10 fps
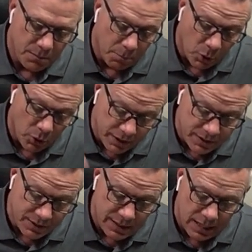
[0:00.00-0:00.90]

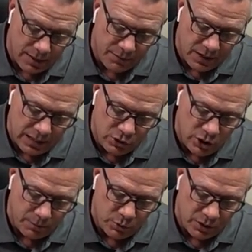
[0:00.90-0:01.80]
burdens of the
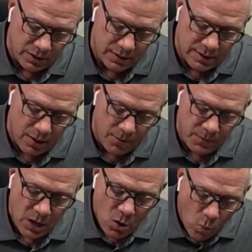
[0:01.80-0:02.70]
Egyptians. So
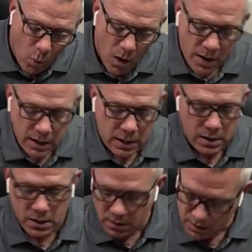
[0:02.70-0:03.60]
one,